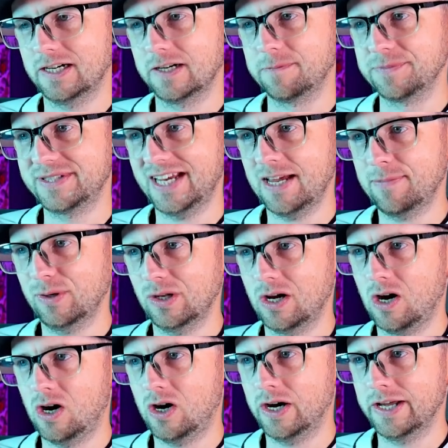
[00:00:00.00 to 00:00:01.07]
table
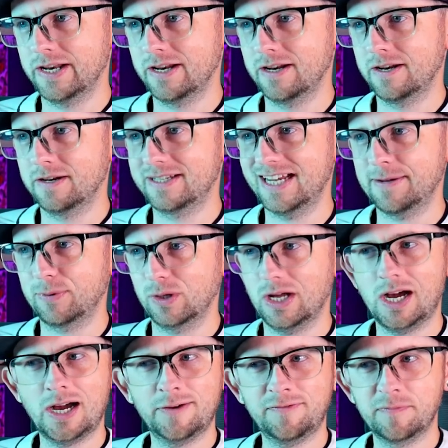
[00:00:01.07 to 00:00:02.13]
on, table
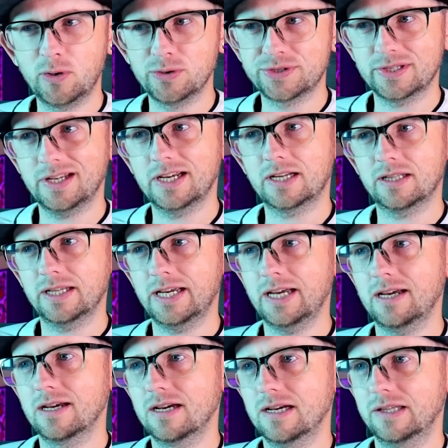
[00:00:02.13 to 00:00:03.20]
off most
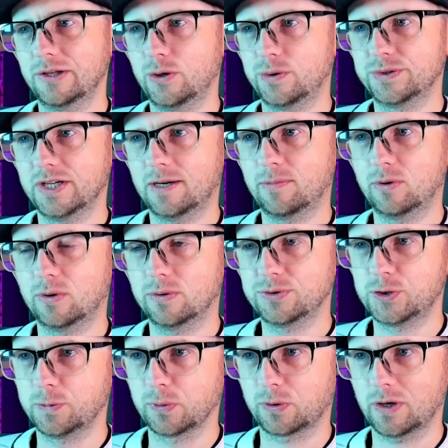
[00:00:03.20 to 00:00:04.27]
likely. Little double,
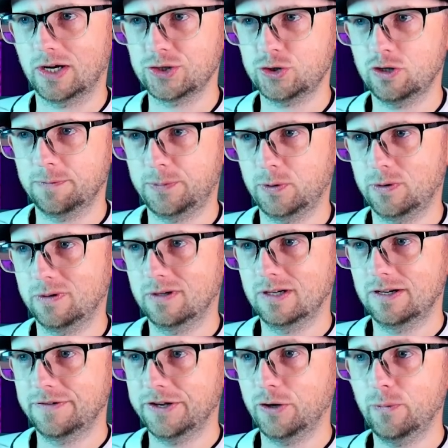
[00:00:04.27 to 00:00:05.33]
Supercross triple.
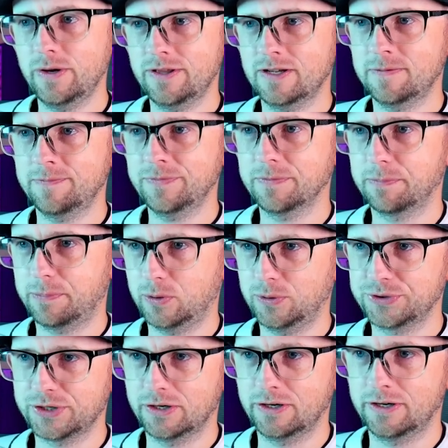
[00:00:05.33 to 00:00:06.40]
Then a rhythm, bull
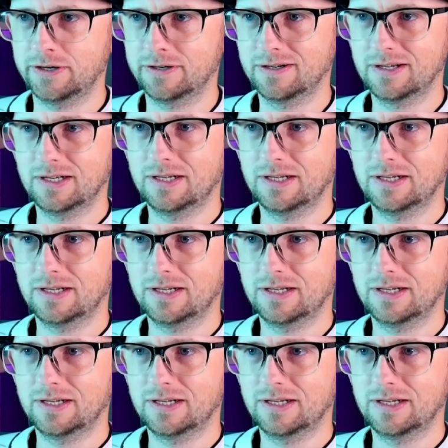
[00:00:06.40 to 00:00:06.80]
turn,